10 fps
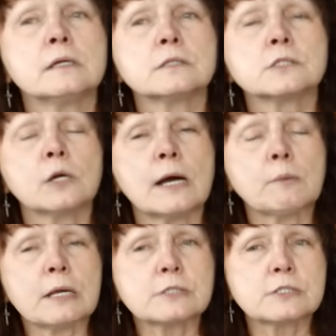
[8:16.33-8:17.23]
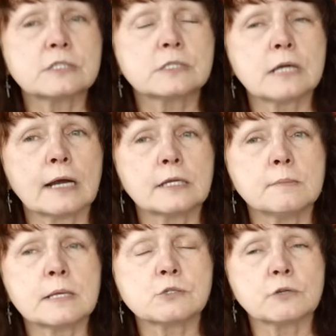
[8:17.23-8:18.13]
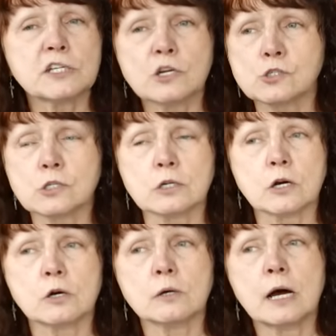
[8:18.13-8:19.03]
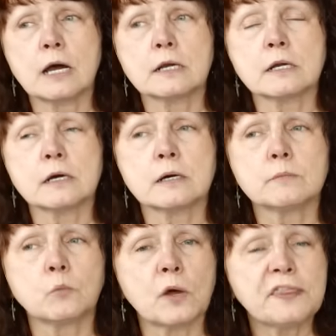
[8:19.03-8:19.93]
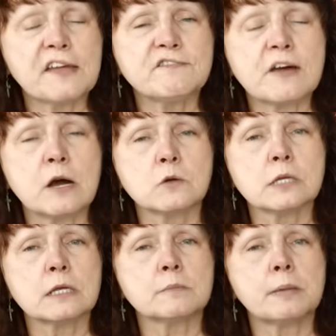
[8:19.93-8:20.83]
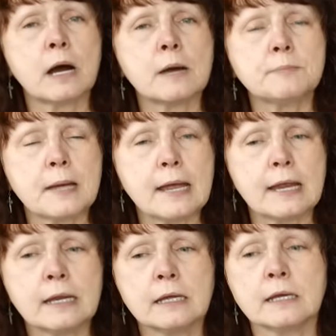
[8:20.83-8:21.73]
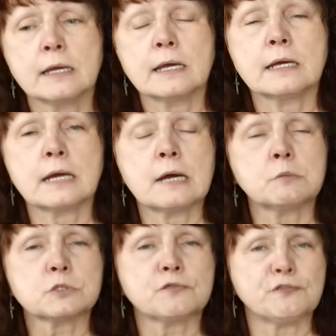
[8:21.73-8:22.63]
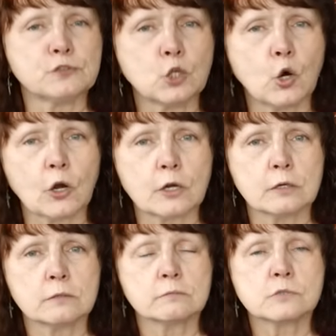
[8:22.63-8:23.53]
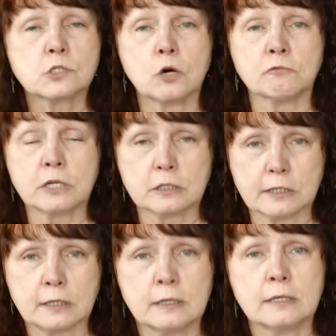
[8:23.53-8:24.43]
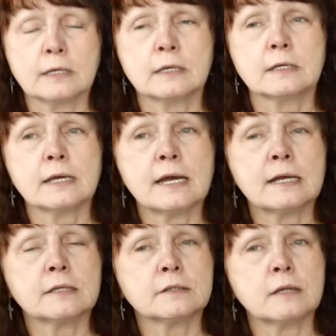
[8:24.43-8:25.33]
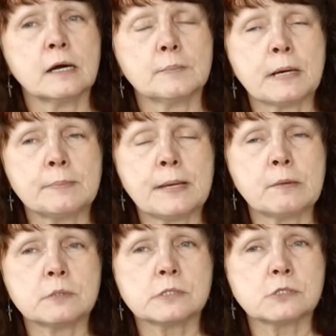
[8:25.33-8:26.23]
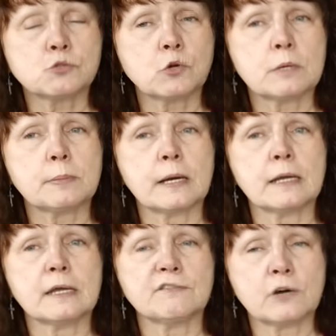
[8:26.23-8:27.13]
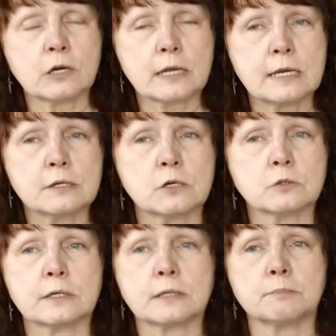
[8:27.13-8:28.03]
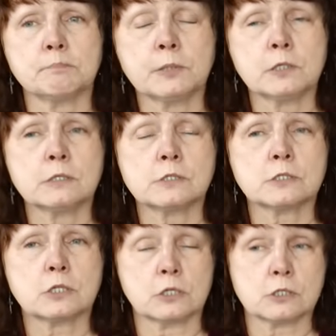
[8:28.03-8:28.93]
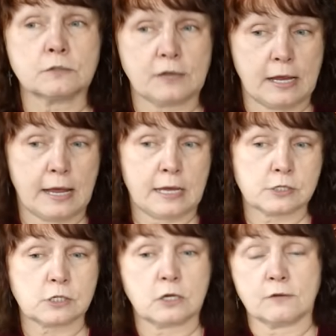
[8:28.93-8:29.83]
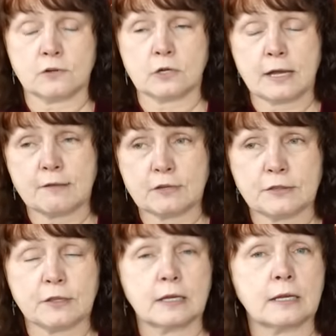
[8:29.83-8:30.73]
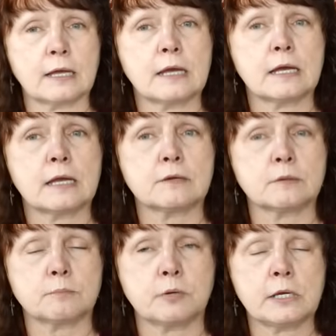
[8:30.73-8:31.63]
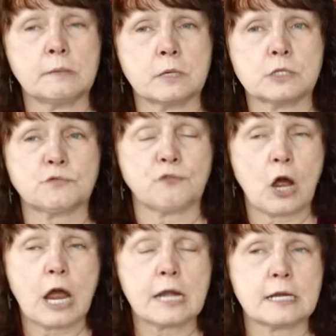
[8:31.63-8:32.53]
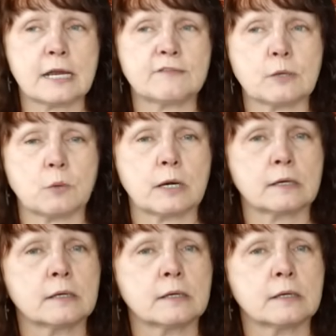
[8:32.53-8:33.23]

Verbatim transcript: So I watched this documentary years ago on um, what they found in Pompeii, and I was floored. So, really, uh, Pompeii was destroyed by a volcano, like, billions of tons of ash covered everything, and pretty much fried everyone.